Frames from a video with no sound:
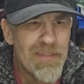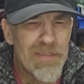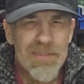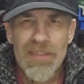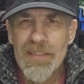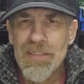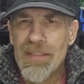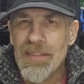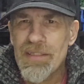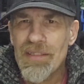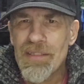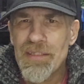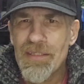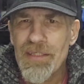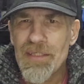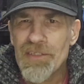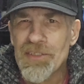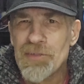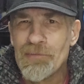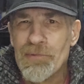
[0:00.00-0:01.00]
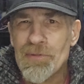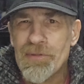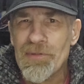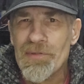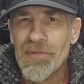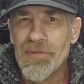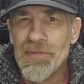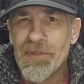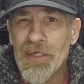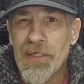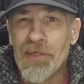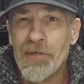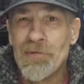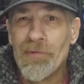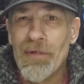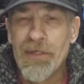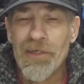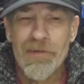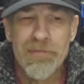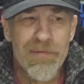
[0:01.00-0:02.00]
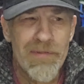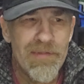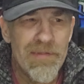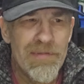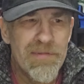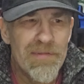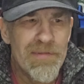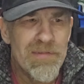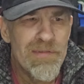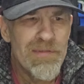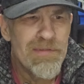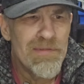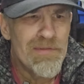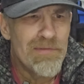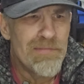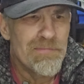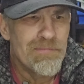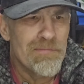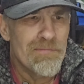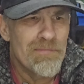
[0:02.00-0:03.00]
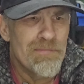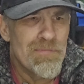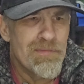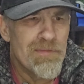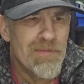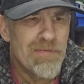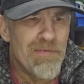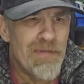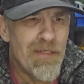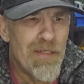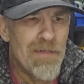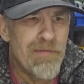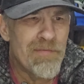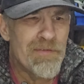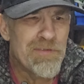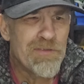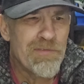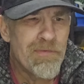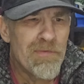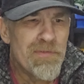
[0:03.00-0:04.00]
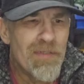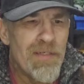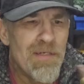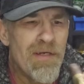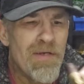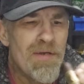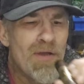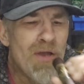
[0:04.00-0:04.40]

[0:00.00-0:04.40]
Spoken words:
So you get typical Nicaraguan flavours from the fella.